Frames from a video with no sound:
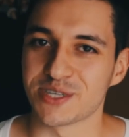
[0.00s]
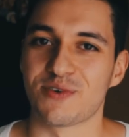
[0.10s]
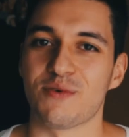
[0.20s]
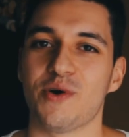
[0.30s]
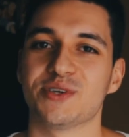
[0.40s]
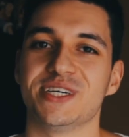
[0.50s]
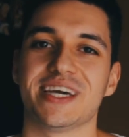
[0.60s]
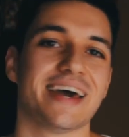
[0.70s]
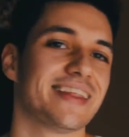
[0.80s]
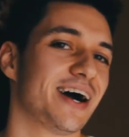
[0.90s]
much for
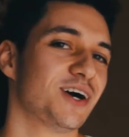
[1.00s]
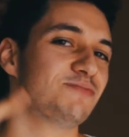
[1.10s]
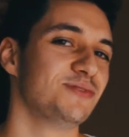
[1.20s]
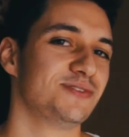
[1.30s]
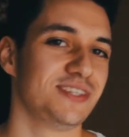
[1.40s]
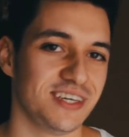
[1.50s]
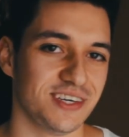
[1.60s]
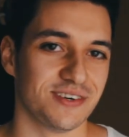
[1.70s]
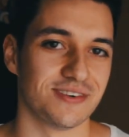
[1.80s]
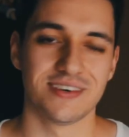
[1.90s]
watching and I hope to see
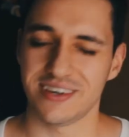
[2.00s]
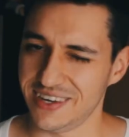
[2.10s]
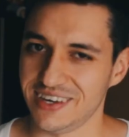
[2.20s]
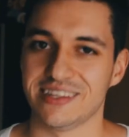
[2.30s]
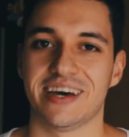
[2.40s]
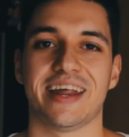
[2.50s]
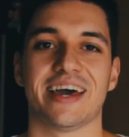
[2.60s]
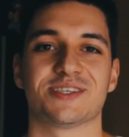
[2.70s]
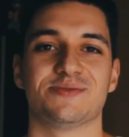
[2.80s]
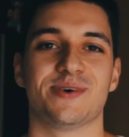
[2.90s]
you in the
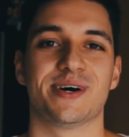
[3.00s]
next